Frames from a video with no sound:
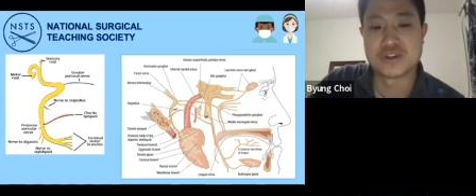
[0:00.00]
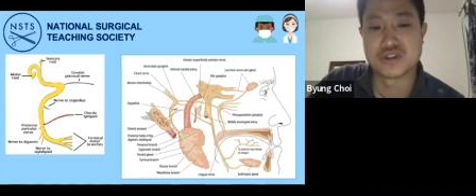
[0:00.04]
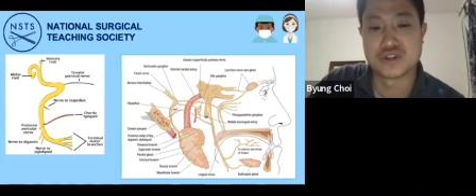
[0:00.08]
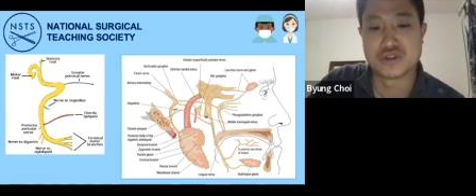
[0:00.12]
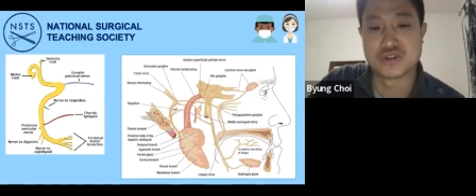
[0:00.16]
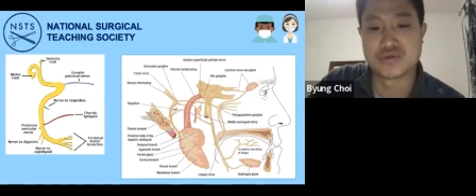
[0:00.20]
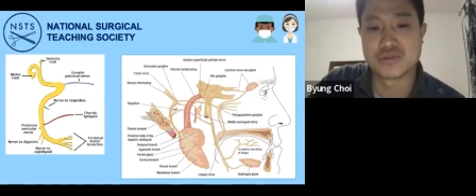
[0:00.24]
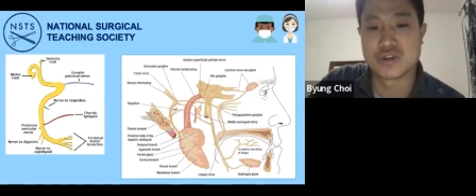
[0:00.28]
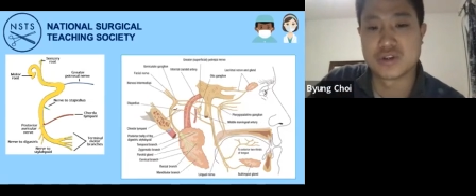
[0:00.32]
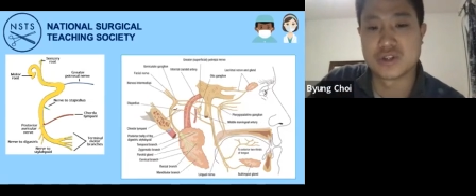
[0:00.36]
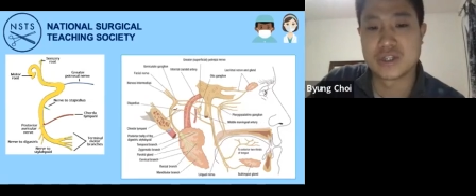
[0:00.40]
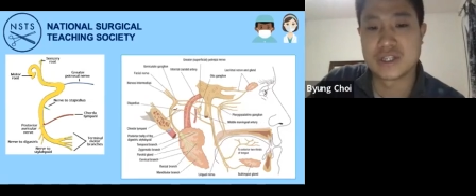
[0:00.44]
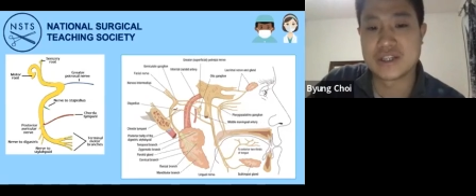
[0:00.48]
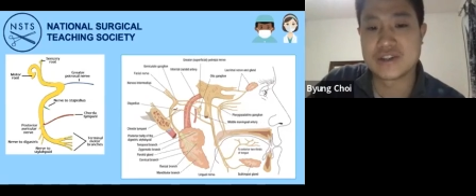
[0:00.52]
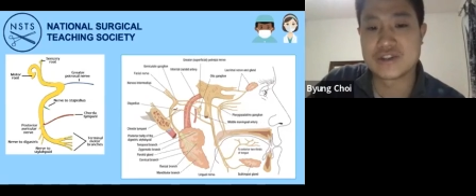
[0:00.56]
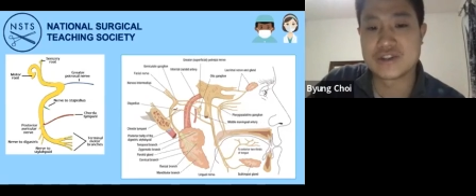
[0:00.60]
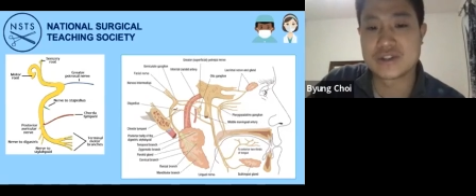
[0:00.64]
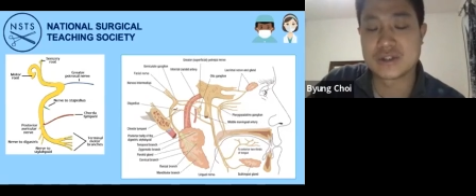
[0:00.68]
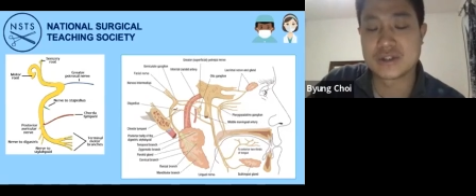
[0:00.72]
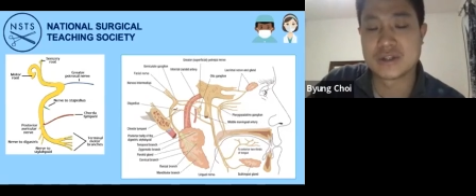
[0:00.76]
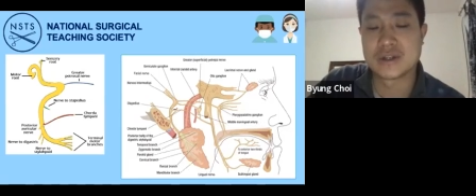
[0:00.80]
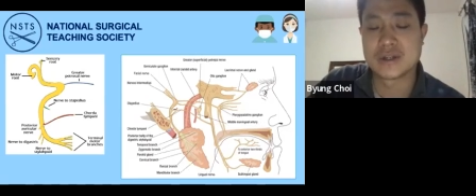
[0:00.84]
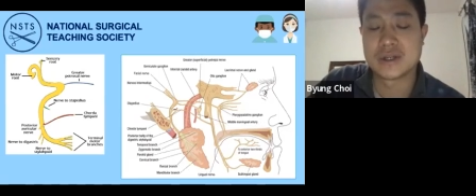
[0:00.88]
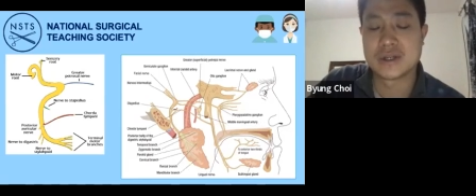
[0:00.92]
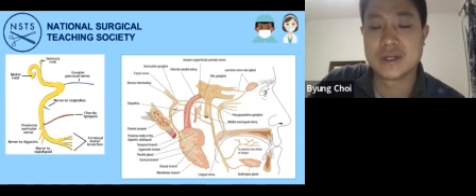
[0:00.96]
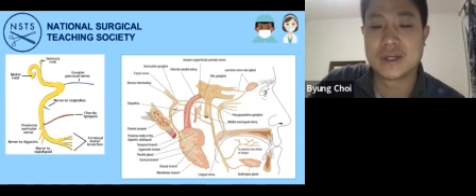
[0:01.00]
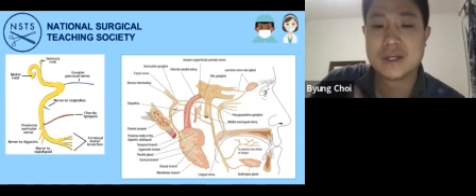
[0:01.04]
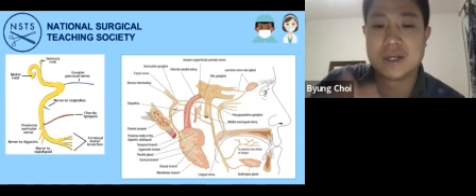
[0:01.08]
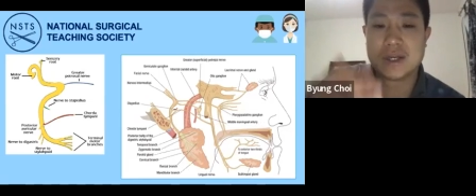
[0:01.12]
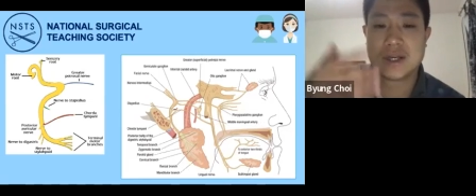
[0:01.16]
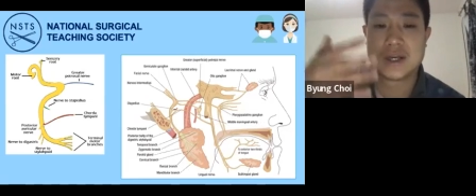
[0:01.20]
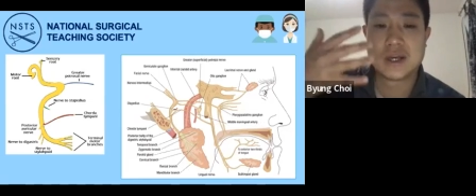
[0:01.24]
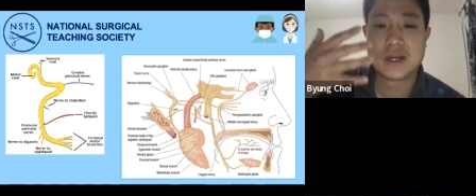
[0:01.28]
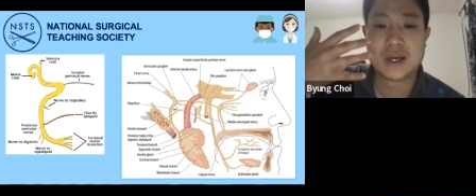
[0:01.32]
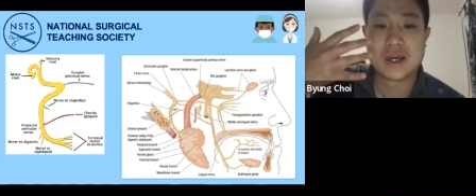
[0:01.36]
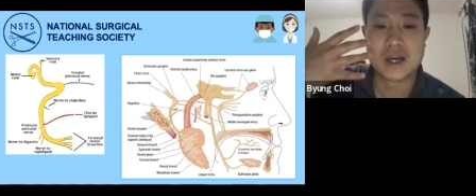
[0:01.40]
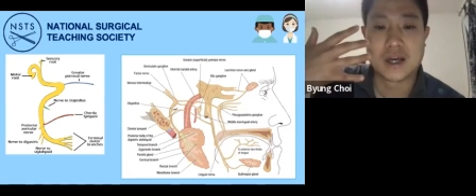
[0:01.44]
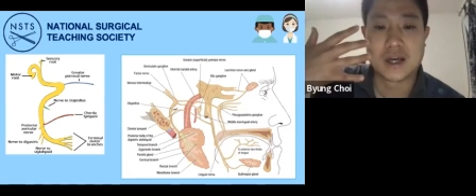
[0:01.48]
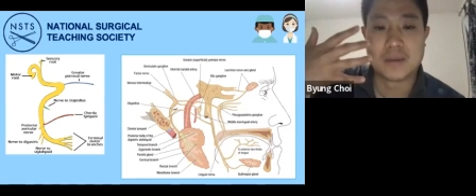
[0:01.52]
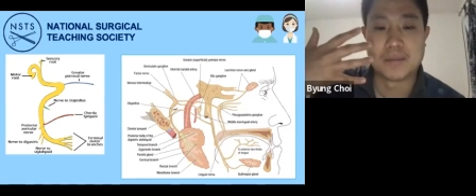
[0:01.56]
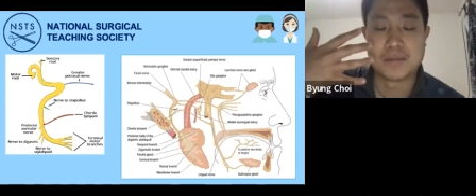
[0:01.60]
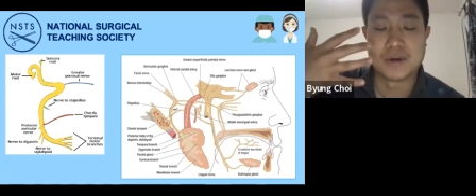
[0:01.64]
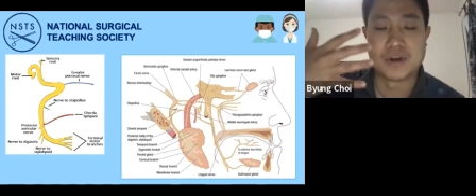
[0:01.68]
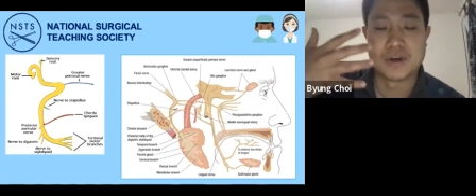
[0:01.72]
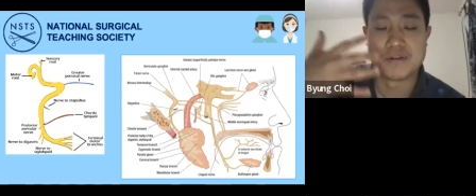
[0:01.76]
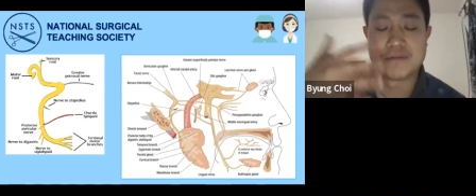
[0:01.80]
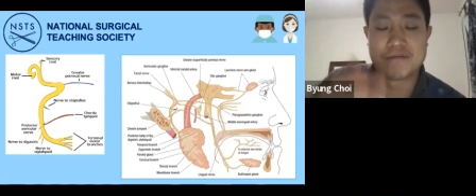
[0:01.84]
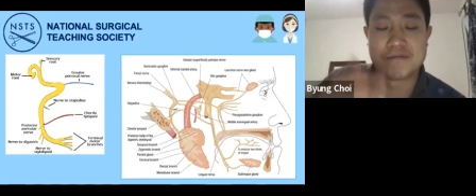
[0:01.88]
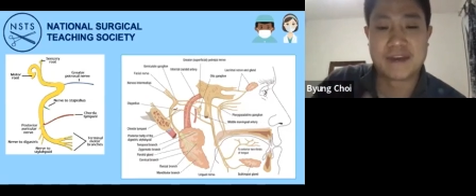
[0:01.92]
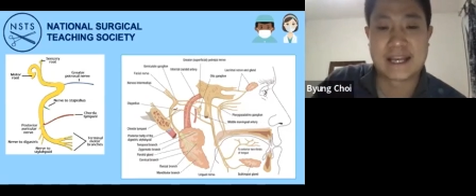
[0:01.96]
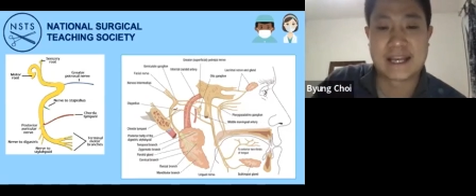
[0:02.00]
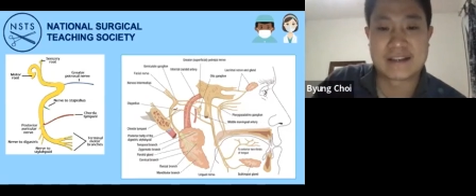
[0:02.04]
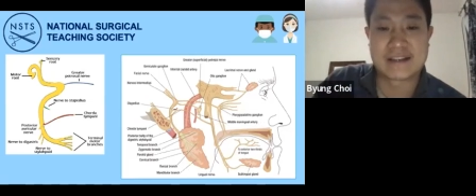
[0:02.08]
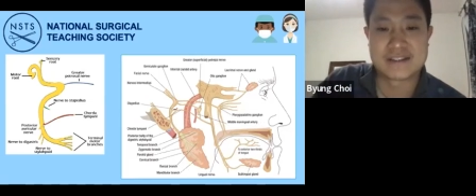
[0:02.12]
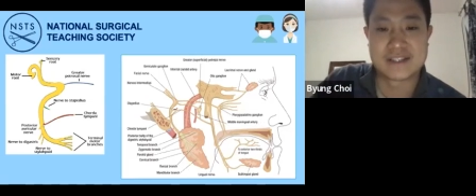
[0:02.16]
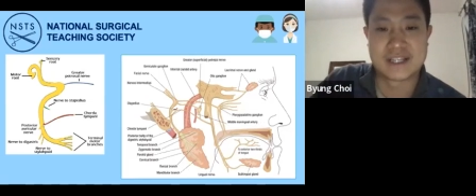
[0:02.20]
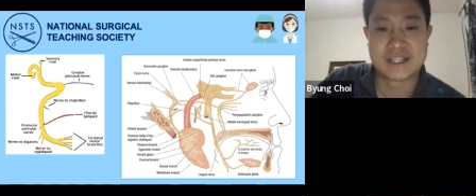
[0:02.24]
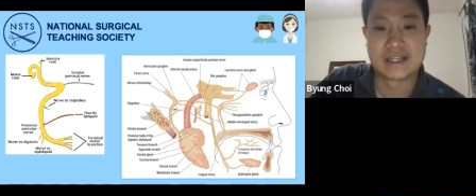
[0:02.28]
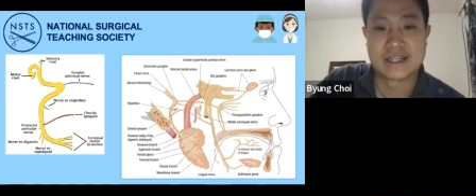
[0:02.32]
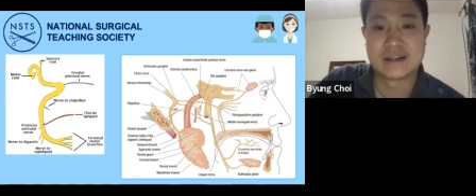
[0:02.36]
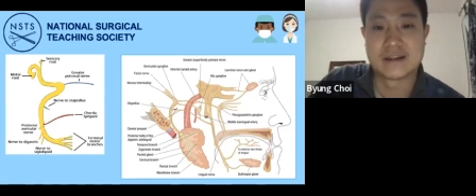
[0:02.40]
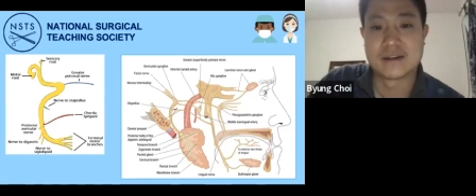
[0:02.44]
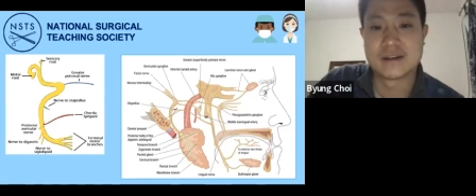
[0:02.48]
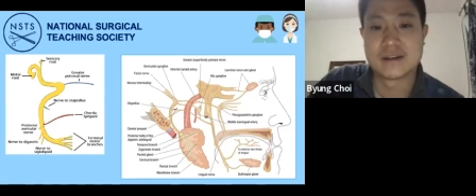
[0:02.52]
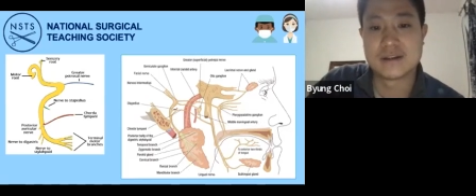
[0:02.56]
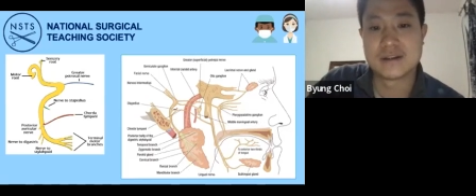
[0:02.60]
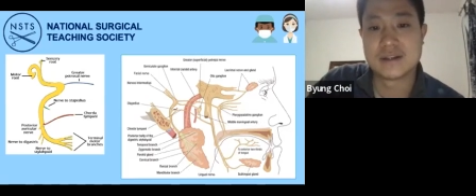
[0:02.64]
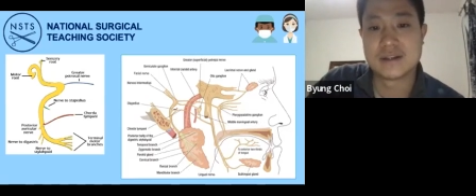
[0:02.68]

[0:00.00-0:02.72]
neuron lesion affecting